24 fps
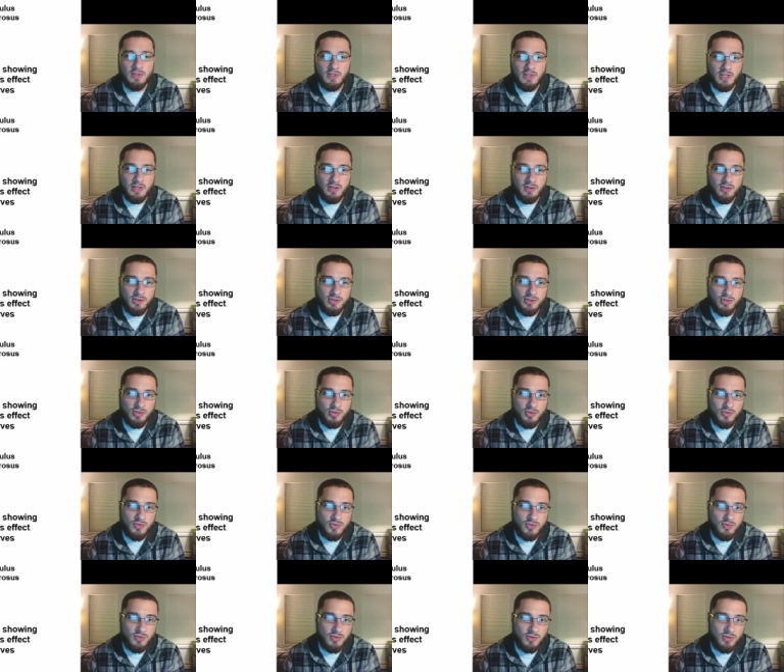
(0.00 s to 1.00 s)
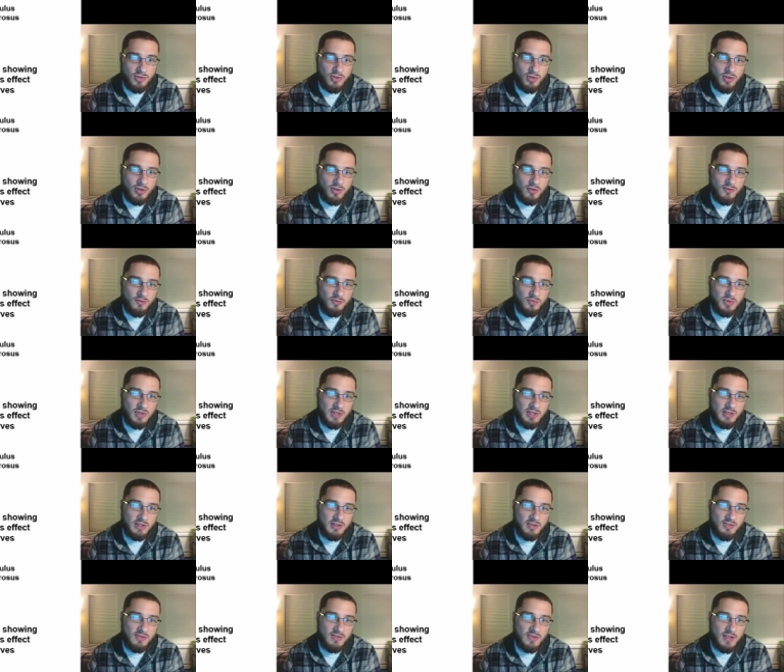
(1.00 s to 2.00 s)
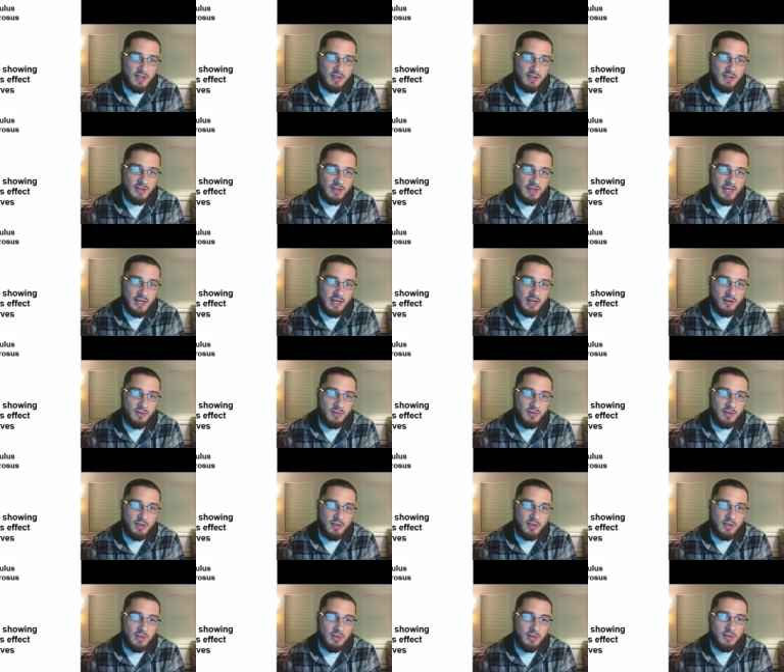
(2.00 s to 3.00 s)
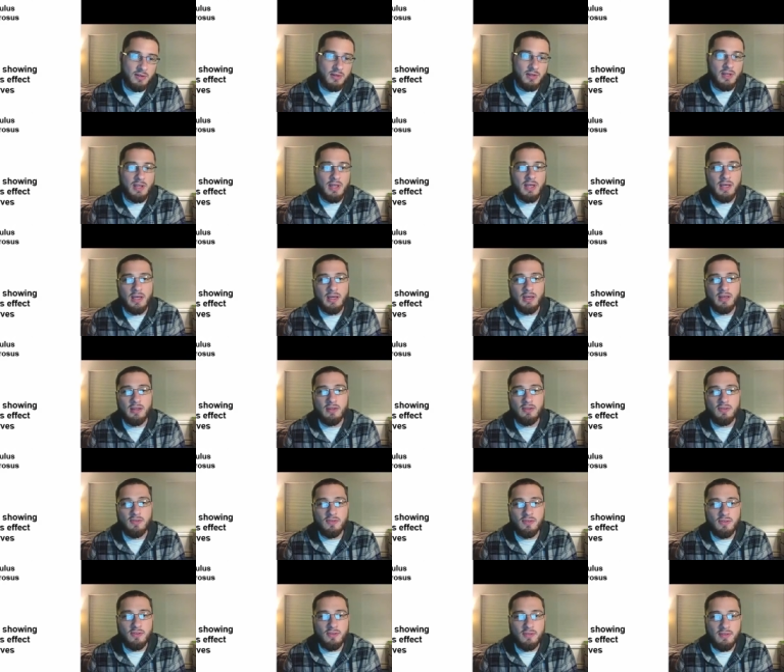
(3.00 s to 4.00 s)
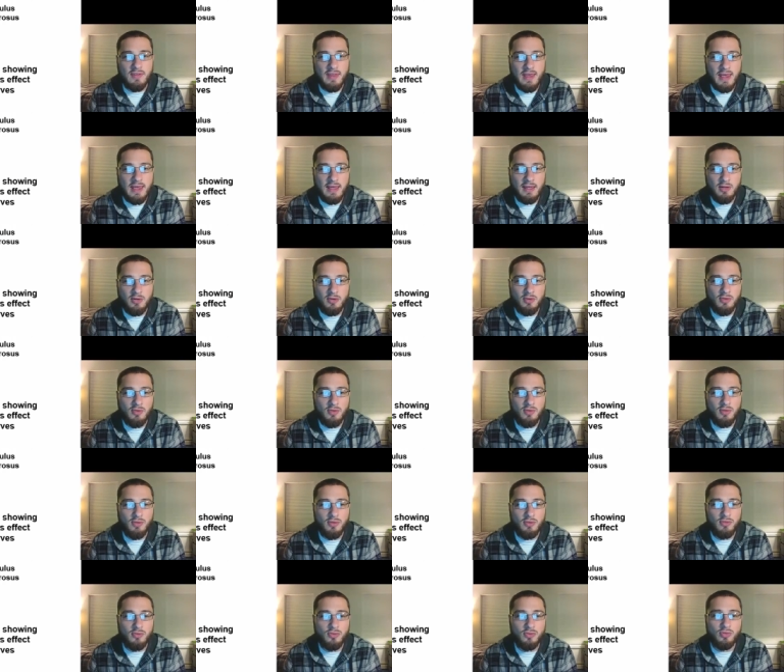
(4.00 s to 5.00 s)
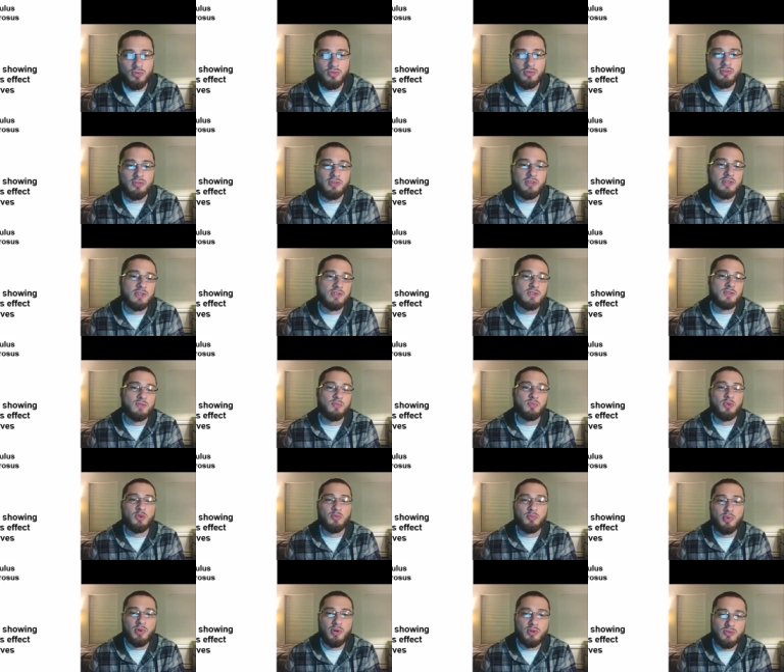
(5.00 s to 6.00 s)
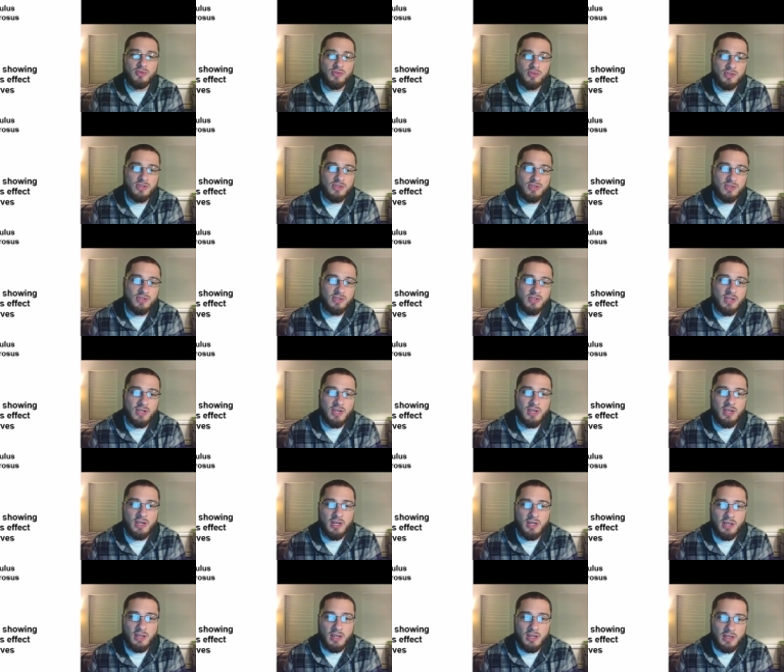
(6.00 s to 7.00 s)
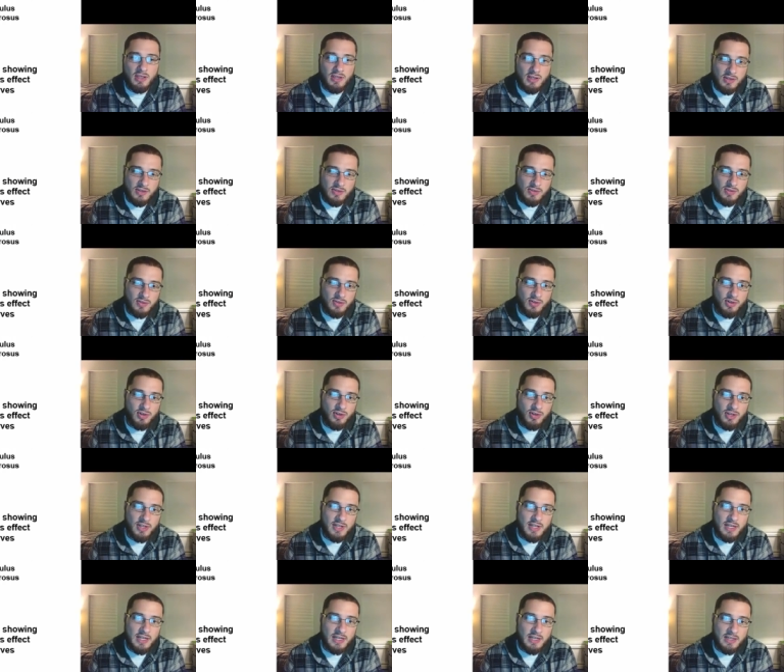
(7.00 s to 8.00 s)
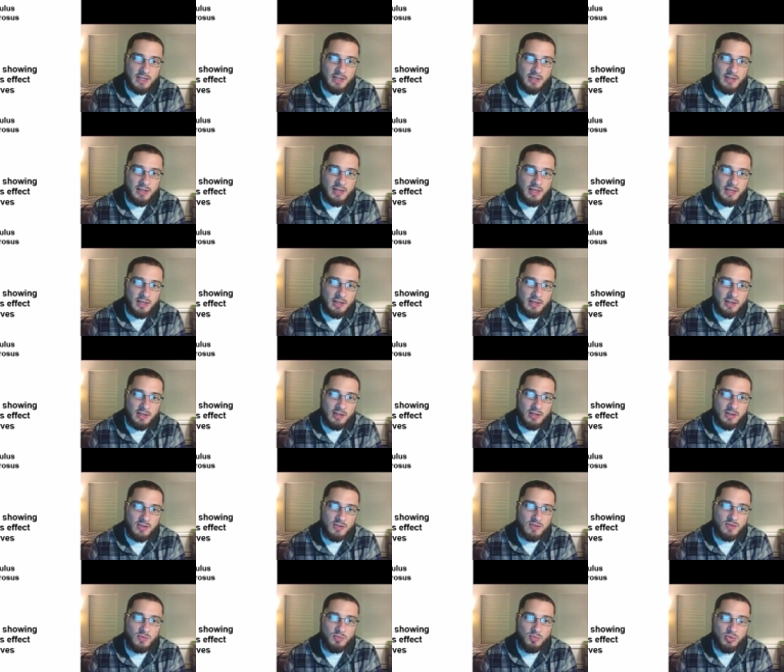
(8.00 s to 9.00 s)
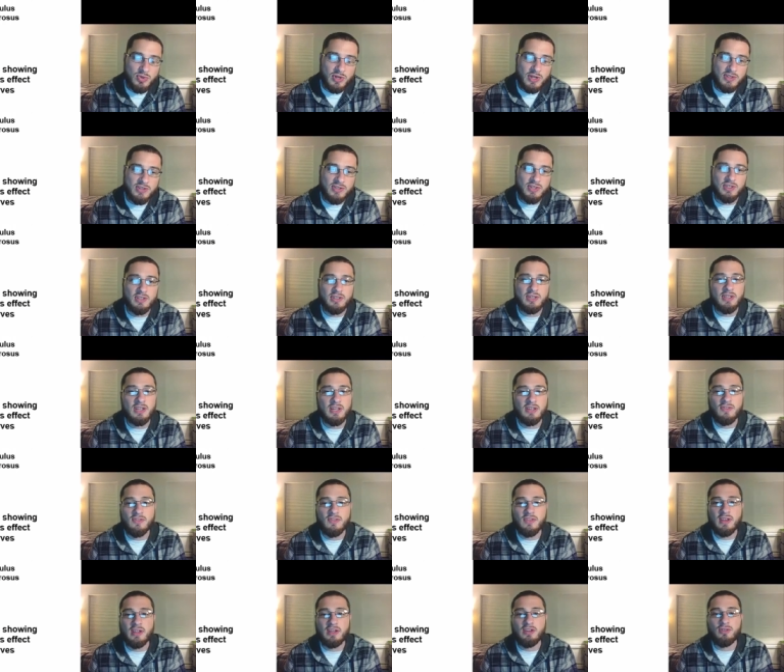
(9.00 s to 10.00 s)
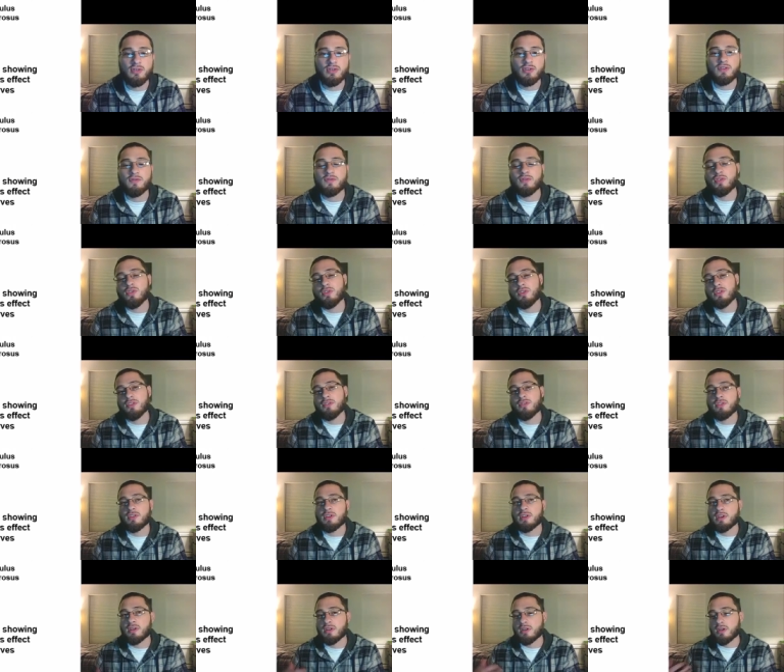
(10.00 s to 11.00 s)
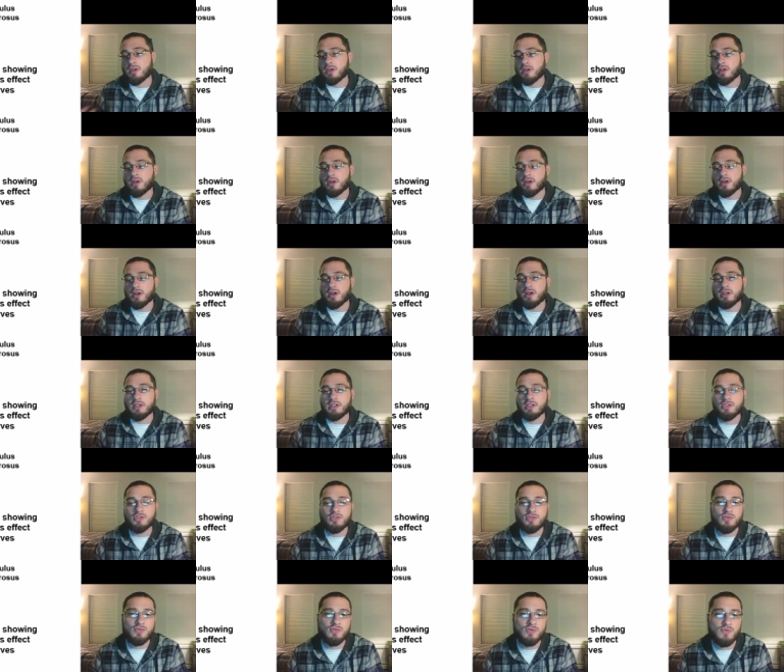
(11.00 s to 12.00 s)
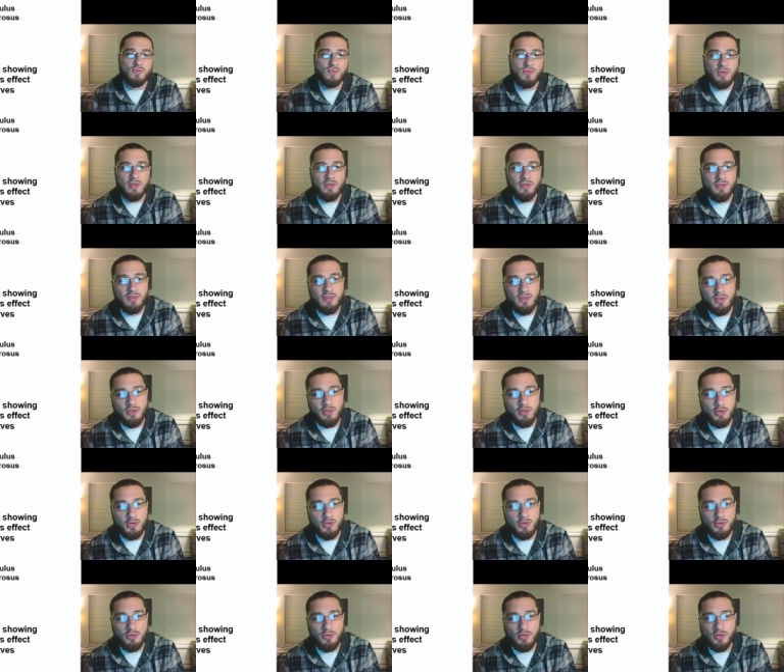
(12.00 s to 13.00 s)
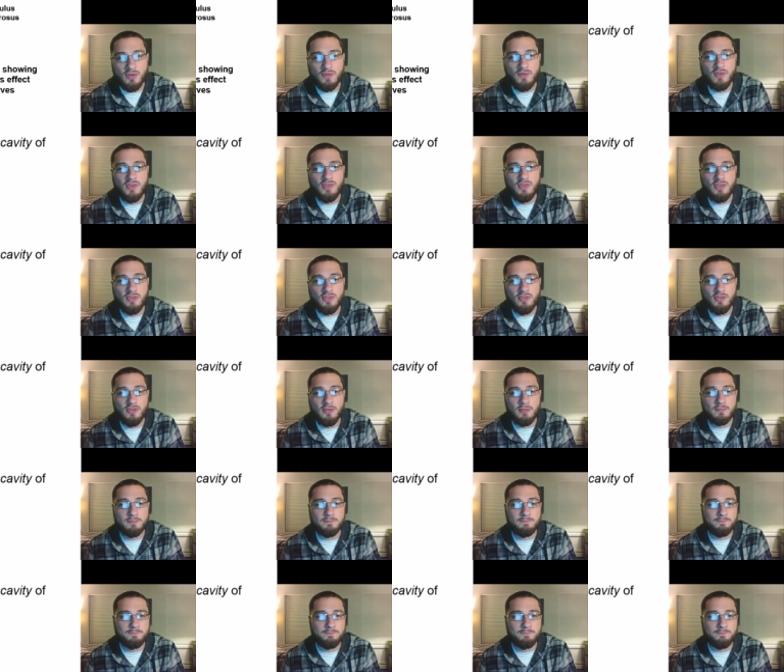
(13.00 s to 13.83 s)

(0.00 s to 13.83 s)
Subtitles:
Here it shows you a nerve being extended out, and that nucleus pulposus is herniated, and it is pressing against that nerve, causing issues with your nervous system.